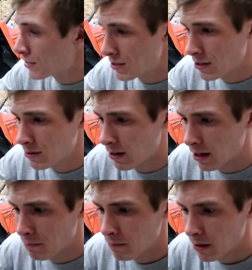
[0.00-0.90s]
Two,
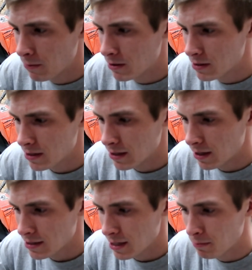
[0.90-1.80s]
it was
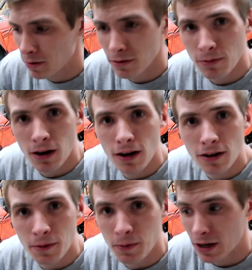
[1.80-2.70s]
assembled wrong
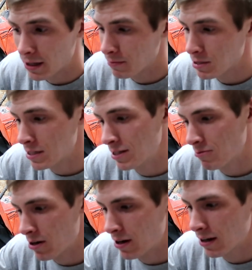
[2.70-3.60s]
or put on the machine
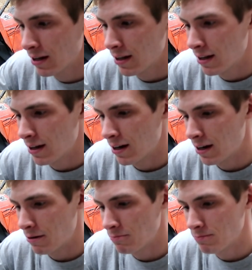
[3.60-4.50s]
wrong.
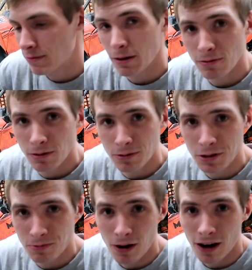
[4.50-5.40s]
It was
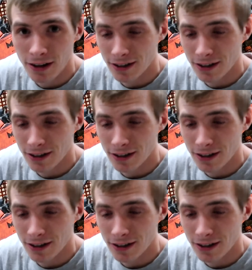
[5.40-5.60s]
just wrong.